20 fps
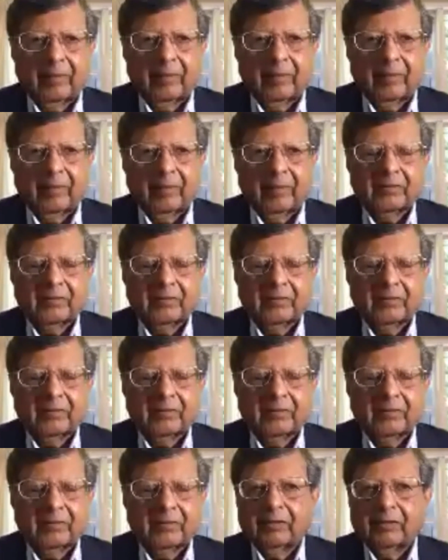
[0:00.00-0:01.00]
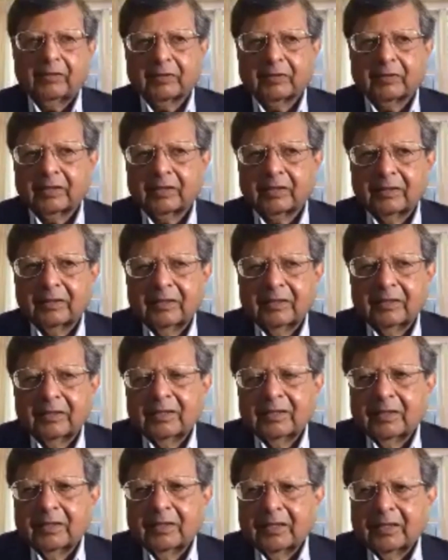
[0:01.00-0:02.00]
So habit is a very key one.
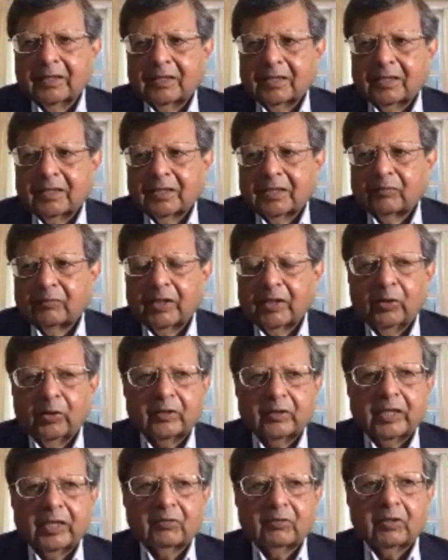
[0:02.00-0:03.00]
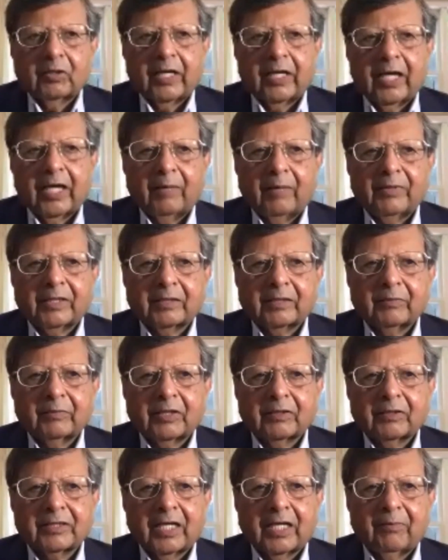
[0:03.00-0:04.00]
We look down on habits because
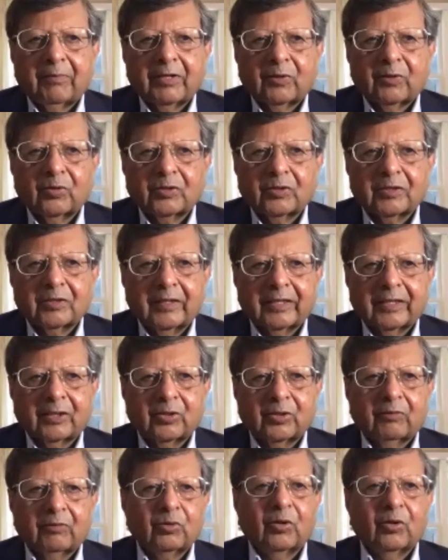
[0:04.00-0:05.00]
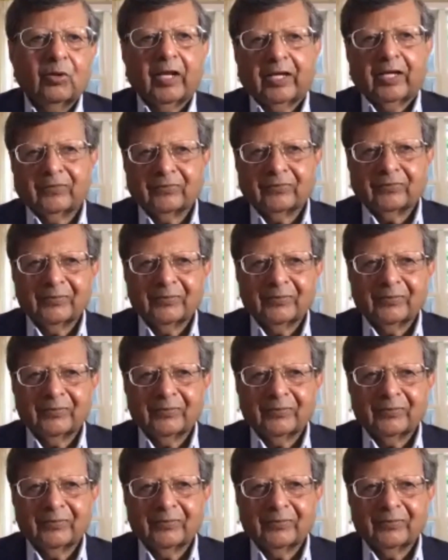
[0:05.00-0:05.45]
habit looks like you have no life.